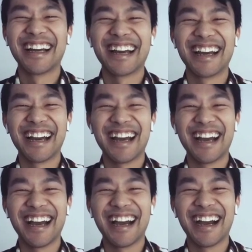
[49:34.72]

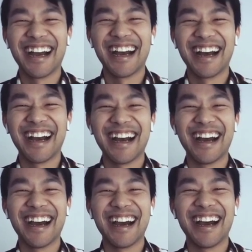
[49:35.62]

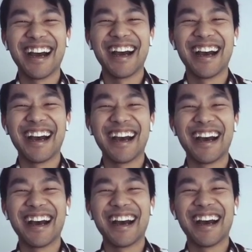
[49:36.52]

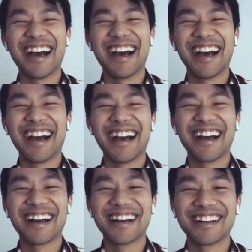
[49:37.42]

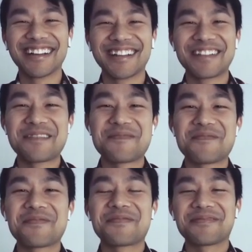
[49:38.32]

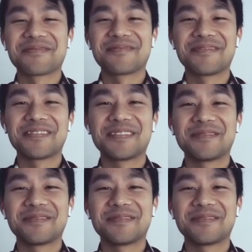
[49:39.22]
This person isn't speaking.